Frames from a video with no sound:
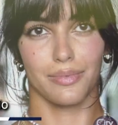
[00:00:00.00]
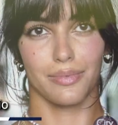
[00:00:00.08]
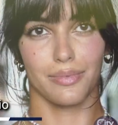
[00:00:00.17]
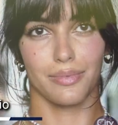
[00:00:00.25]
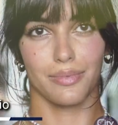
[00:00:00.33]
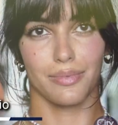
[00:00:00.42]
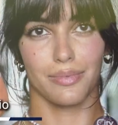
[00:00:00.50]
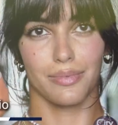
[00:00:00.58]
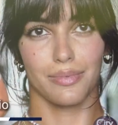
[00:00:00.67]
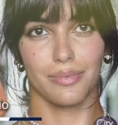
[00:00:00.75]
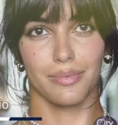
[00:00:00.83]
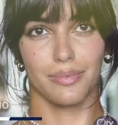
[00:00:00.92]

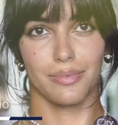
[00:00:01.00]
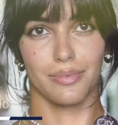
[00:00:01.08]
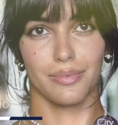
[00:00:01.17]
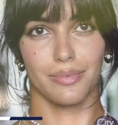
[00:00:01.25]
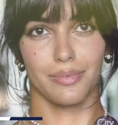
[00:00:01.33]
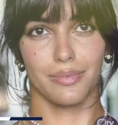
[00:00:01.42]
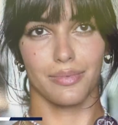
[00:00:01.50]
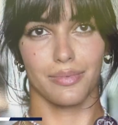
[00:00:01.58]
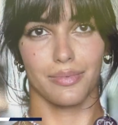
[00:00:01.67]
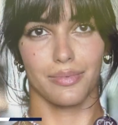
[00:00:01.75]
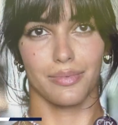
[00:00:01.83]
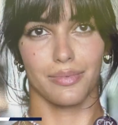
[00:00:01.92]

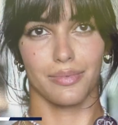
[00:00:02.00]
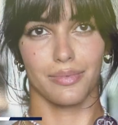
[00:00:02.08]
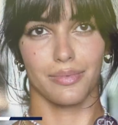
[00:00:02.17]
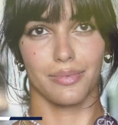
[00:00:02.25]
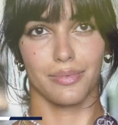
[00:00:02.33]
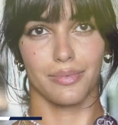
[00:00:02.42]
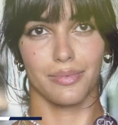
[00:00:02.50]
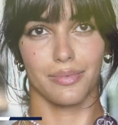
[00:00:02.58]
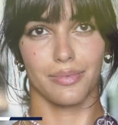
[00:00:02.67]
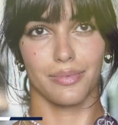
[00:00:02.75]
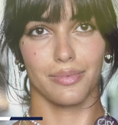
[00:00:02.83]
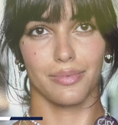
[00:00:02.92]

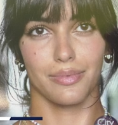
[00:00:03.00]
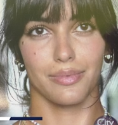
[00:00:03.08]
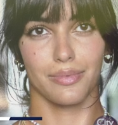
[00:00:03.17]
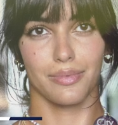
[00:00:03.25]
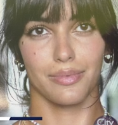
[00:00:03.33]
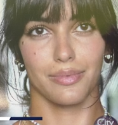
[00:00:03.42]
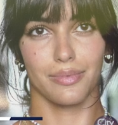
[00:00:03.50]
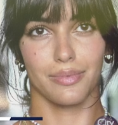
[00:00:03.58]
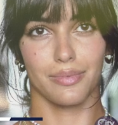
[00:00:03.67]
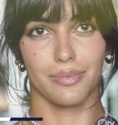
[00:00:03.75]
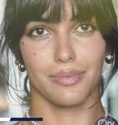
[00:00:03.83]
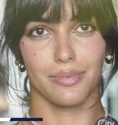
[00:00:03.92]

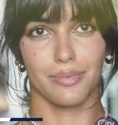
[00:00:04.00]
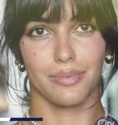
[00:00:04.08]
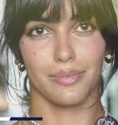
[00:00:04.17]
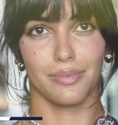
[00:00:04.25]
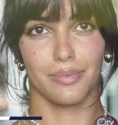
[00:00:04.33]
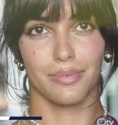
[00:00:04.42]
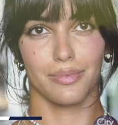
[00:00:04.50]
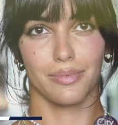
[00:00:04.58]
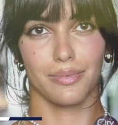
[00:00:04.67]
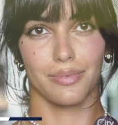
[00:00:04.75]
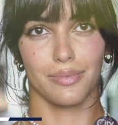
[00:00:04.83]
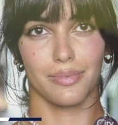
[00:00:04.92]

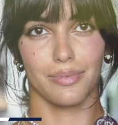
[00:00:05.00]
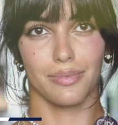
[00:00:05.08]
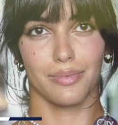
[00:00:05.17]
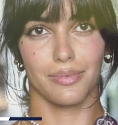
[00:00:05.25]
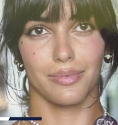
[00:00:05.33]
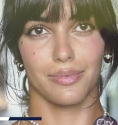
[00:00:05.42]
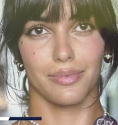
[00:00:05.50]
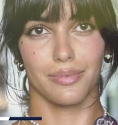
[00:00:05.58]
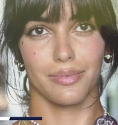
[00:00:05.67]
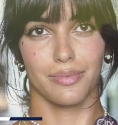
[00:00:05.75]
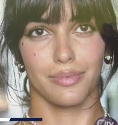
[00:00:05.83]
No words are spoken by the person on screen.